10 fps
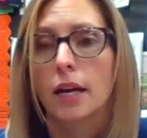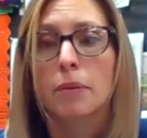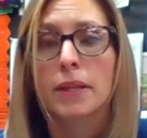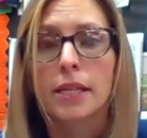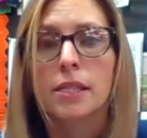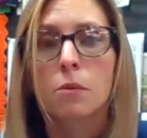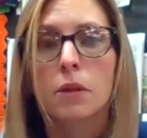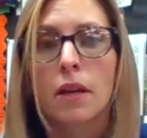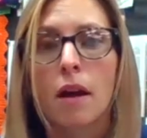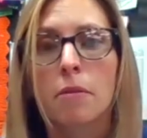pleased
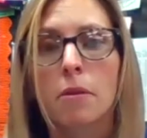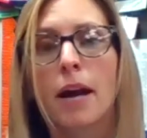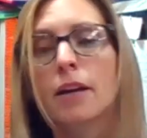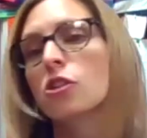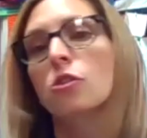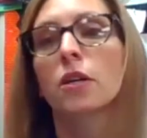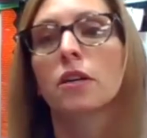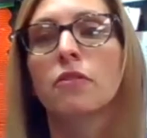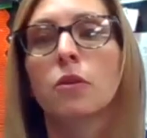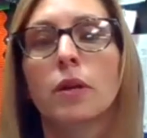with coming back to
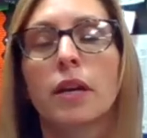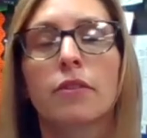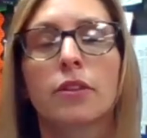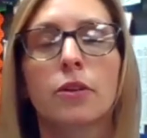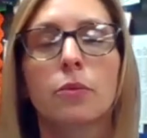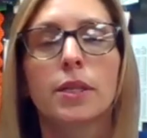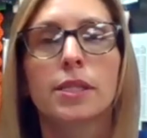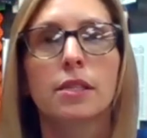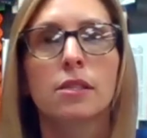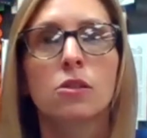work for whatever their
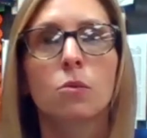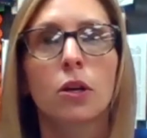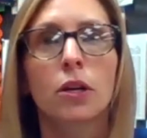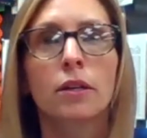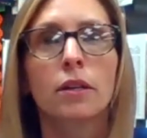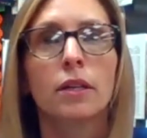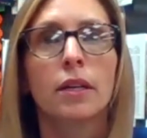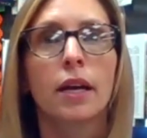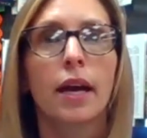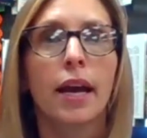reasons were.
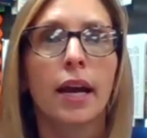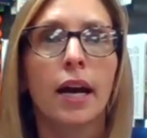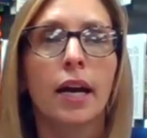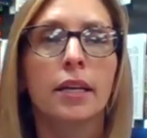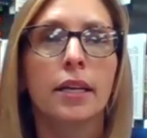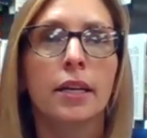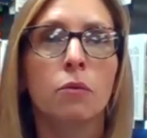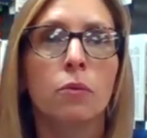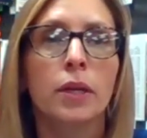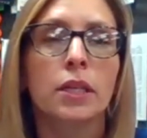And it
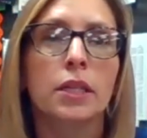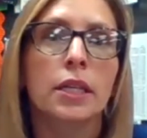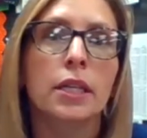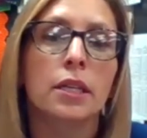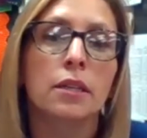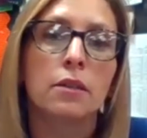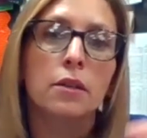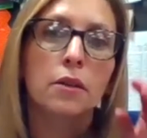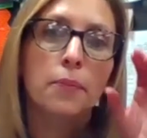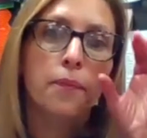really
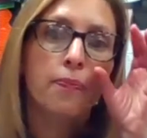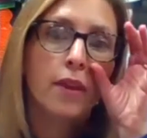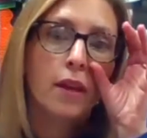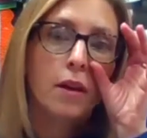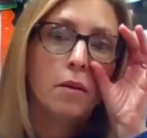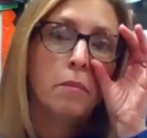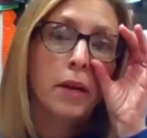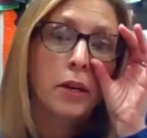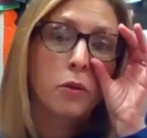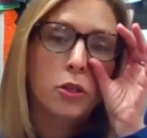
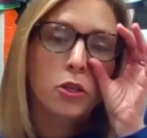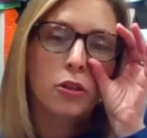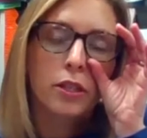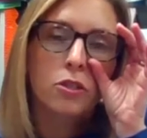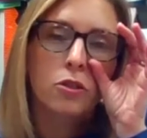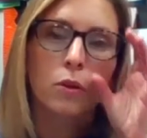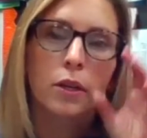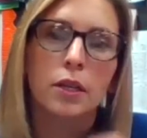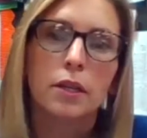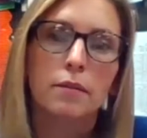made returning to
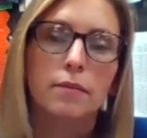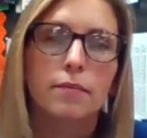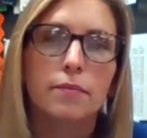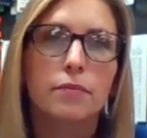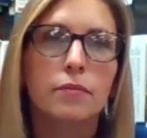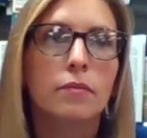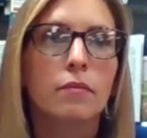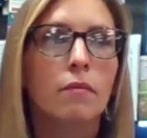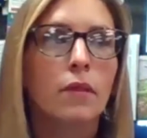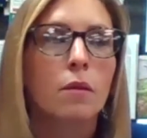work
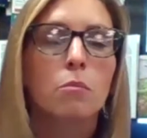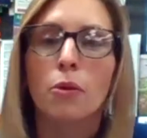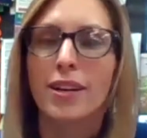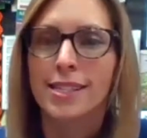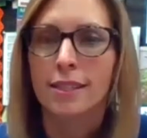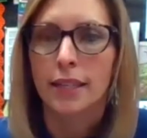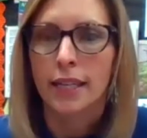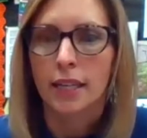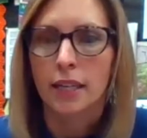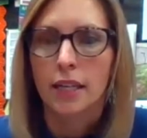
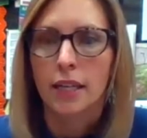bristly.